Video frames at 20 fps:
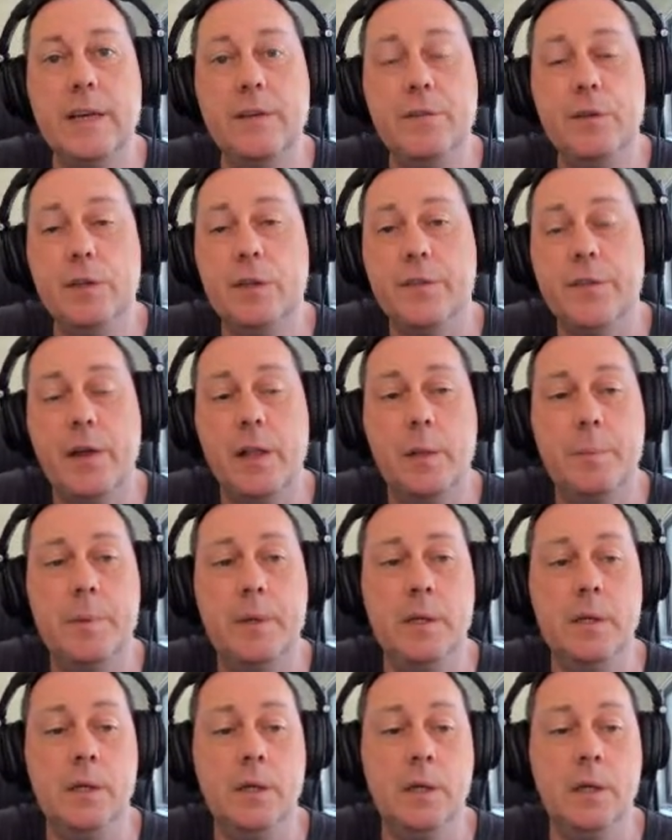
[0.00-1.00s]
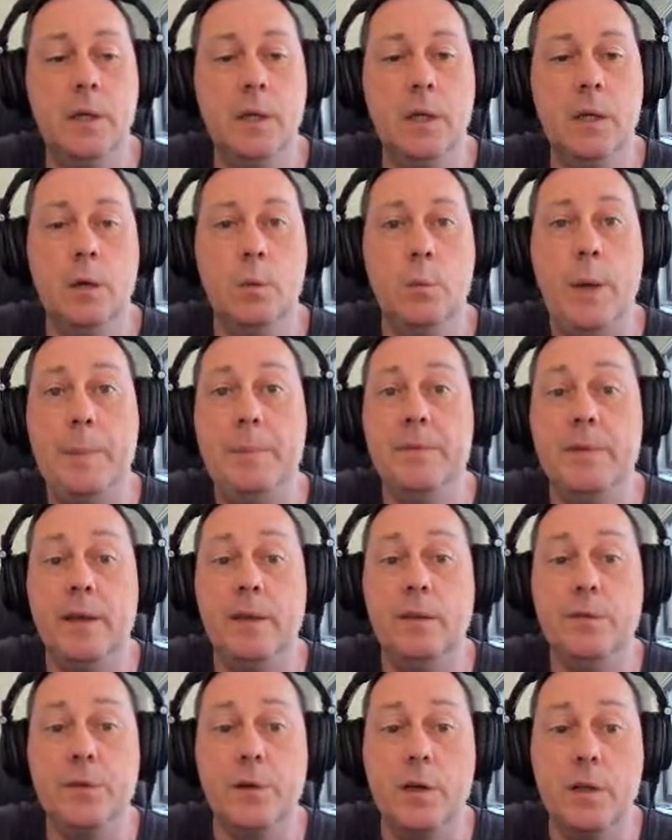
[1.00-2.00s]
if you're developing
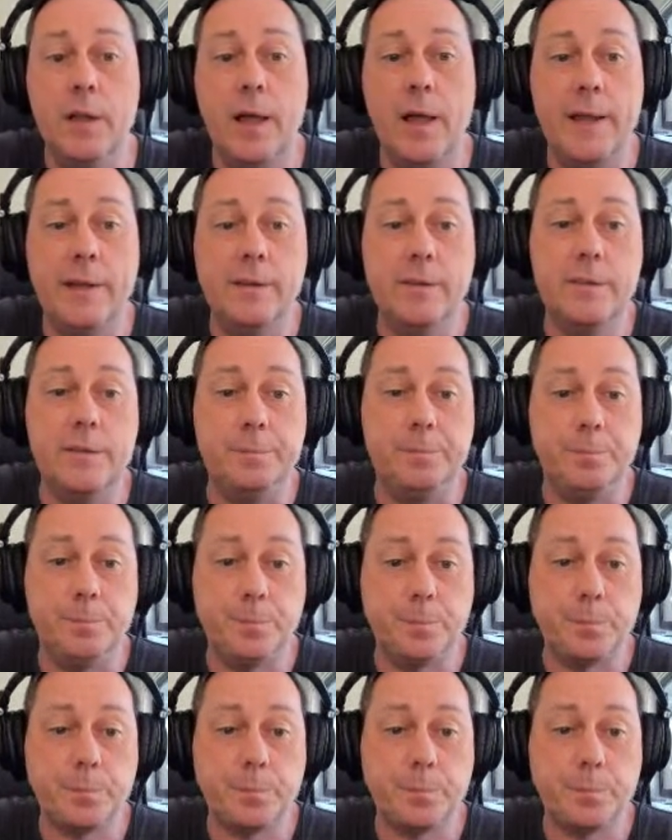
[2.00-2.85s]
websites for clients.